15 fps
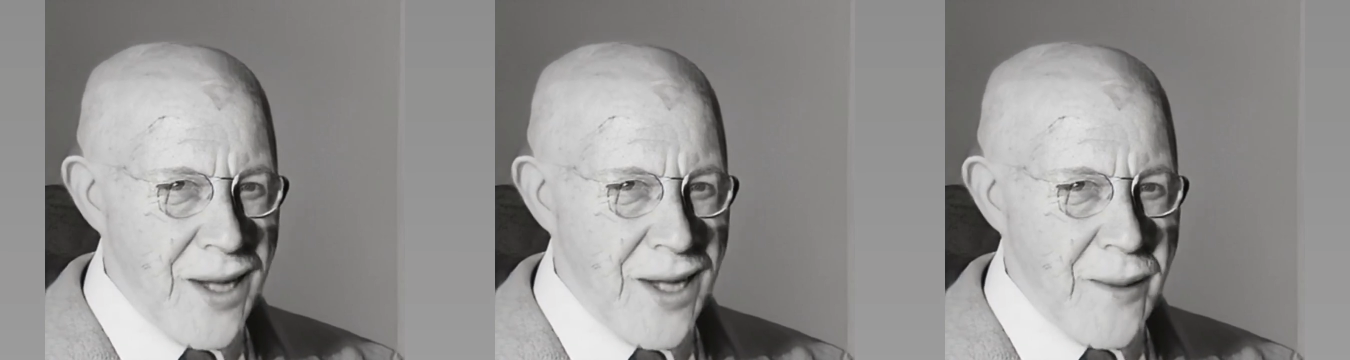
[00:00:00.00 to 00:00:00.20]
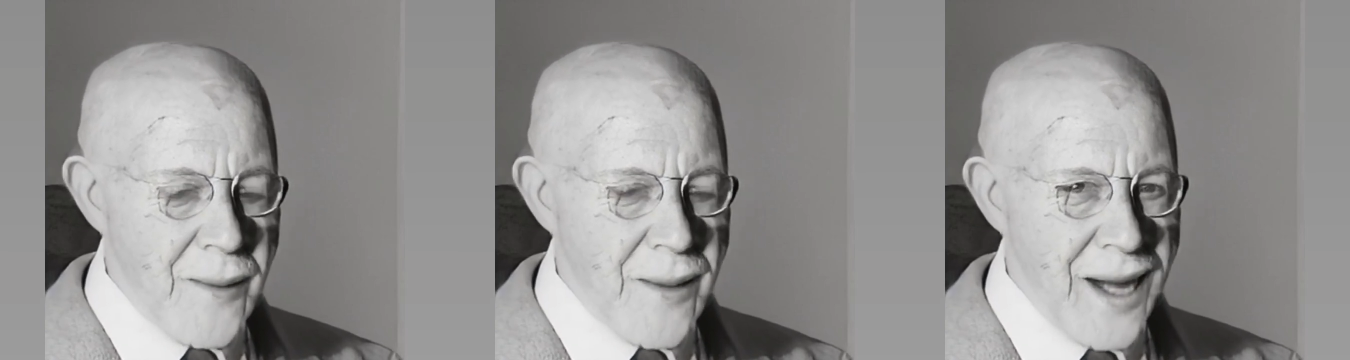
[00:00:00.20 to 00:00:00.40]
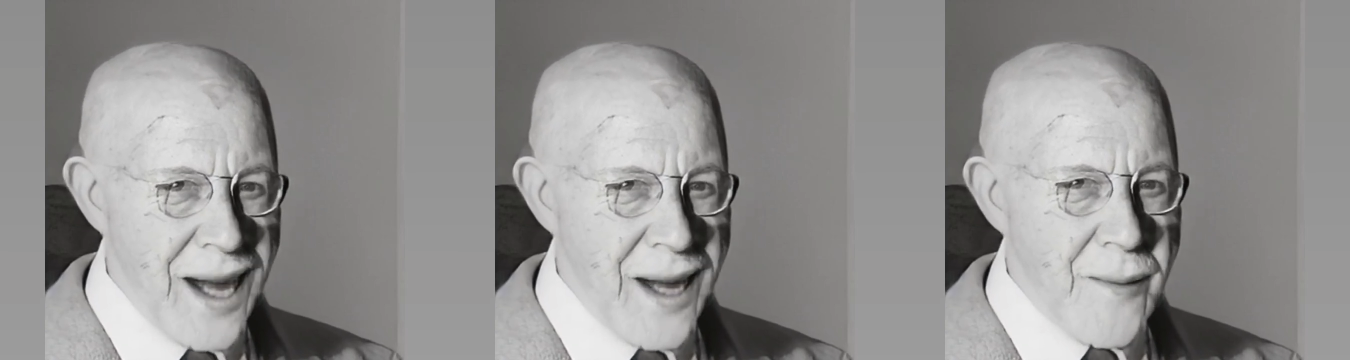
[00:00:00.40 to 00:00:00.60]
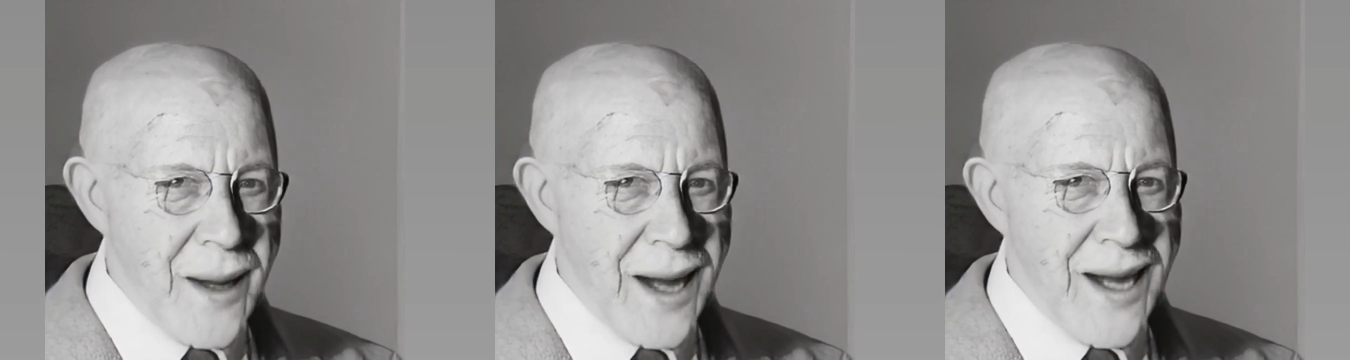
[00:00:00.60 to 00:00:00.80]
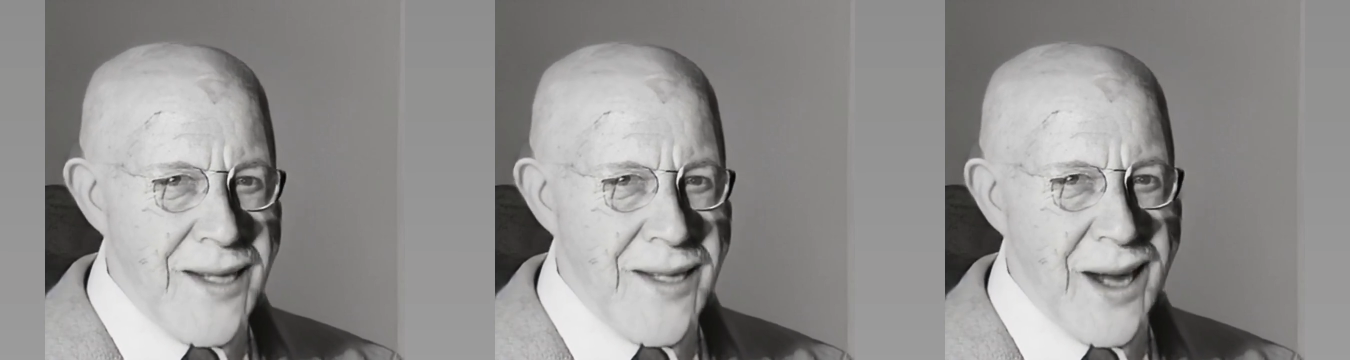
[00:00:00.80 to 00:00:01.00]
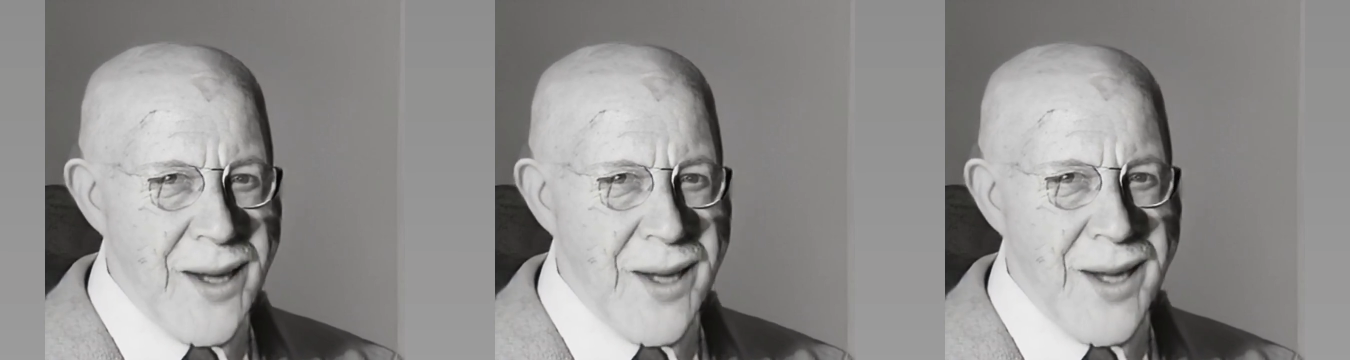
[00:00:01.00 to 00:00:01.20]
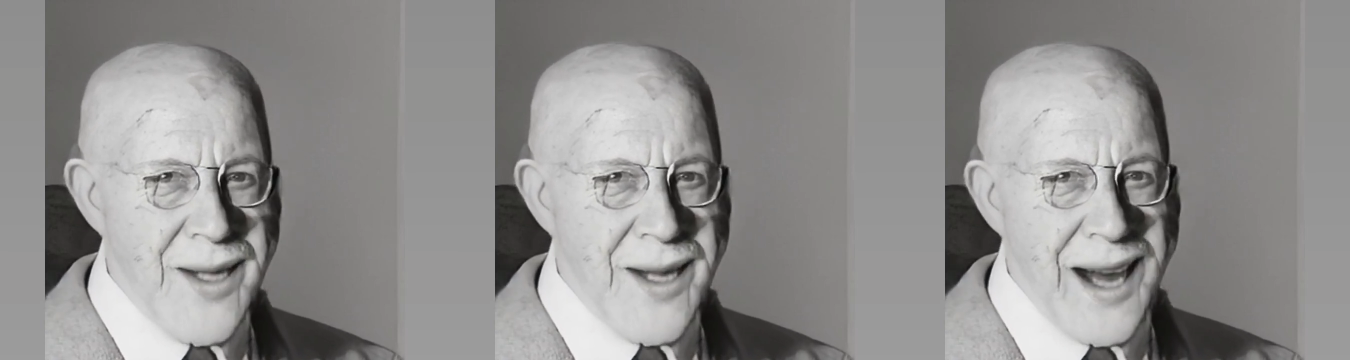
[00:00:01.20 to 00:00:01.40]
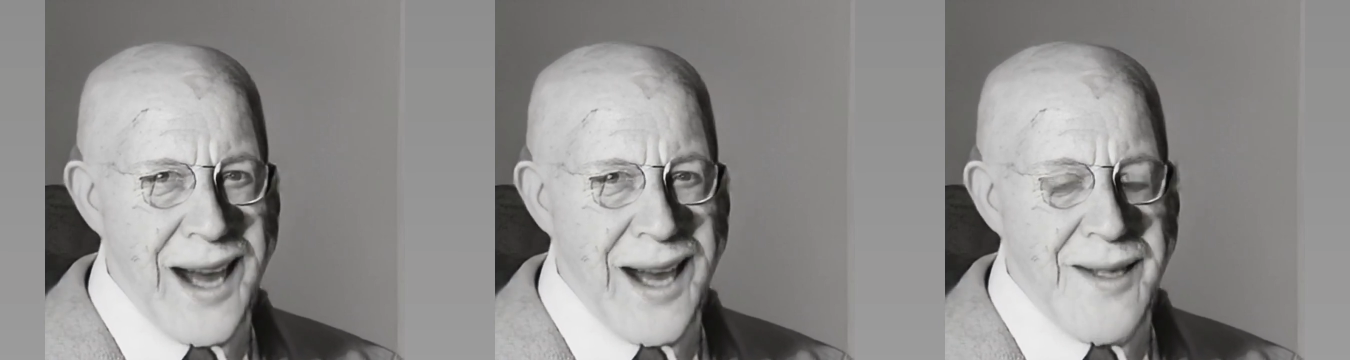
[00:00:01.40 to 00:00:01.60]
accumulate by
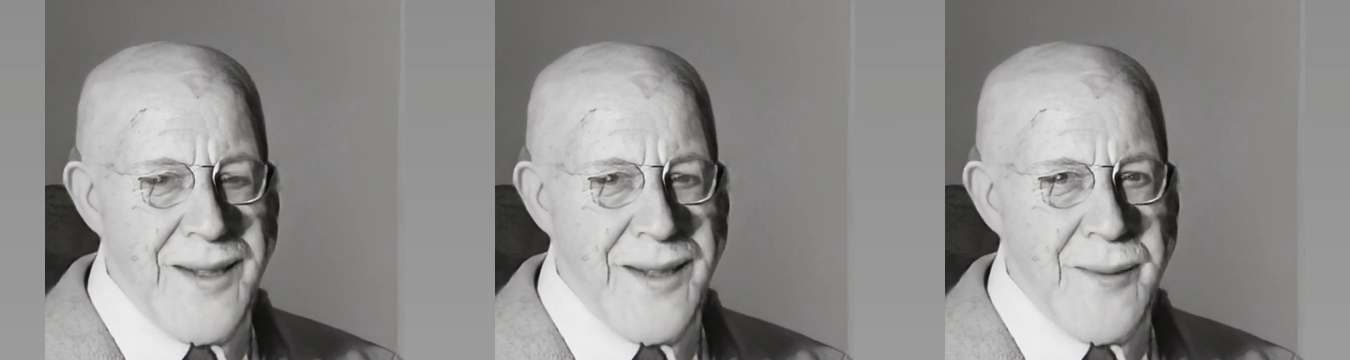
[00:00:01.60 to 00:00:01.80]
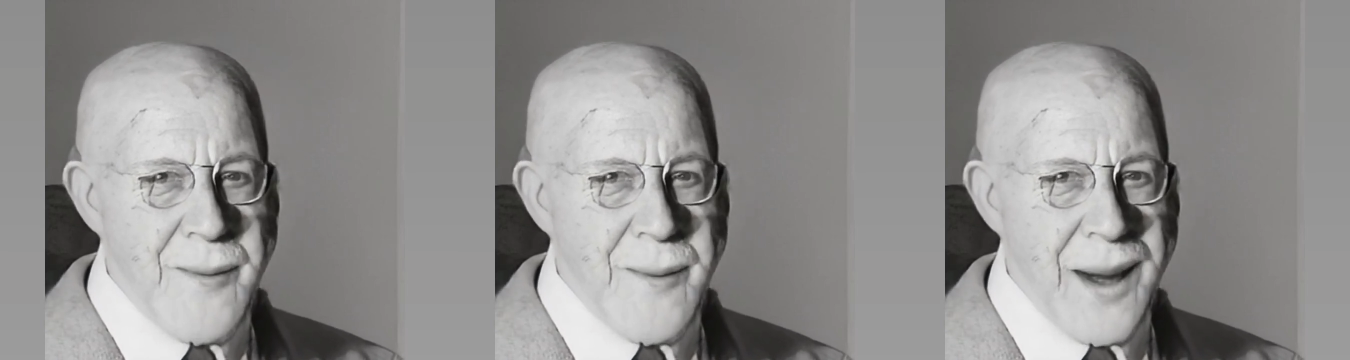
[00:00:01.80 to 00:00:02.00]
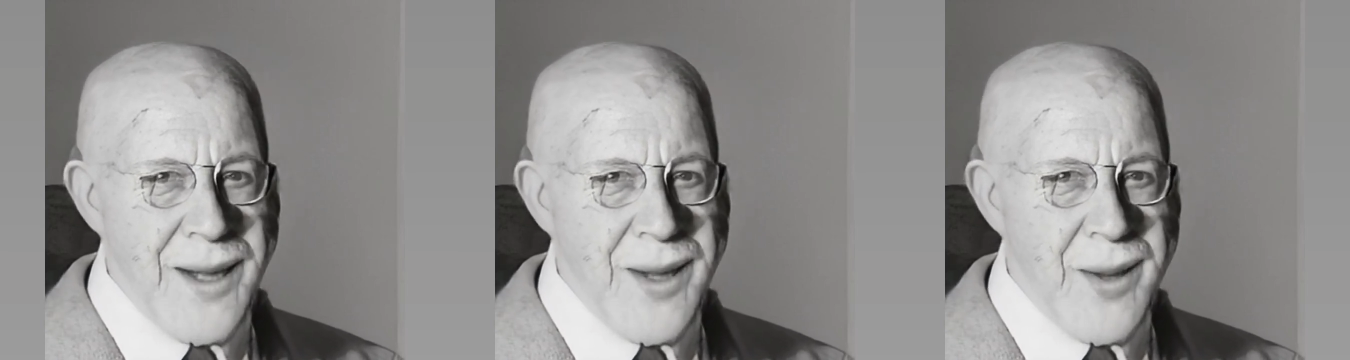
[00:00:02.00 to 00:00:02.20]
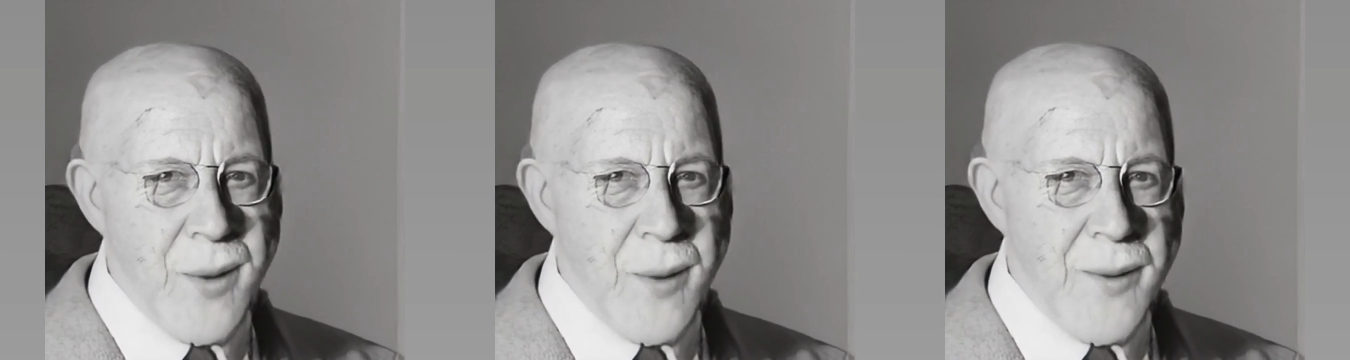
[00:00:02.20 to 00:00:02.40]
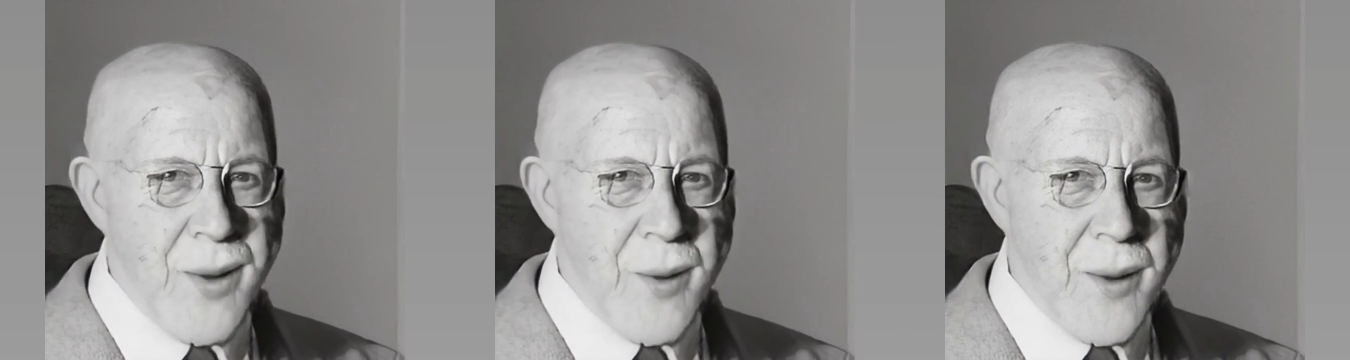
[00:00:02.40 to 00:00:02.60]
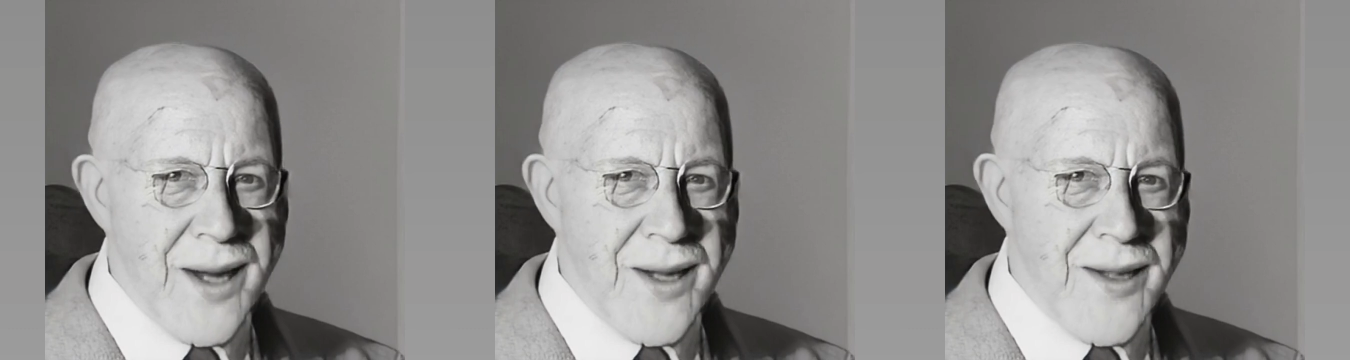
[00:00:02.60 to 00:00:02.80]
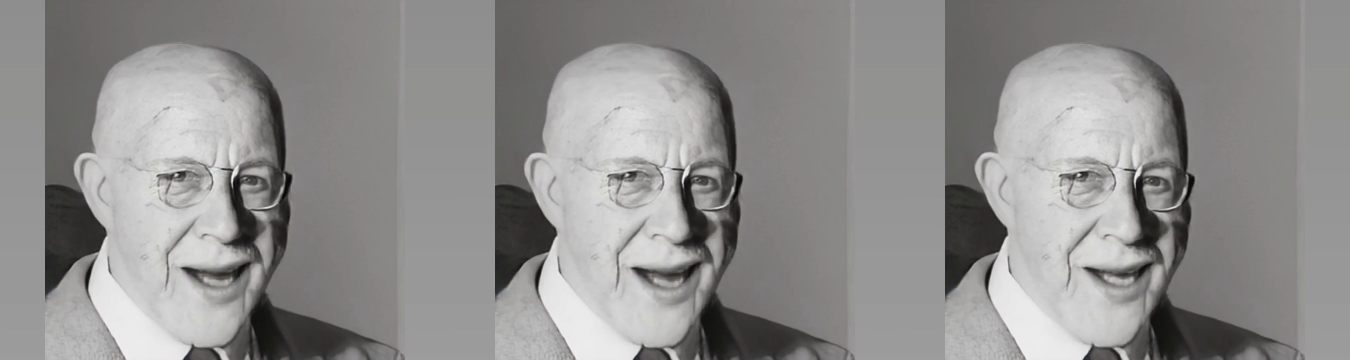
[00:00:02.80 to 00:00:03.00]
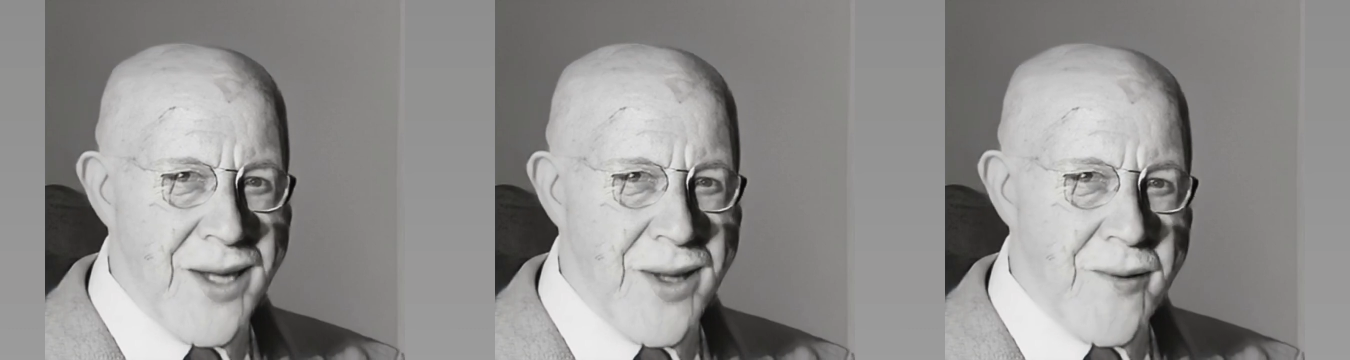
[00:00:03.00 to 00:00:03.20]
induction and, by so doing,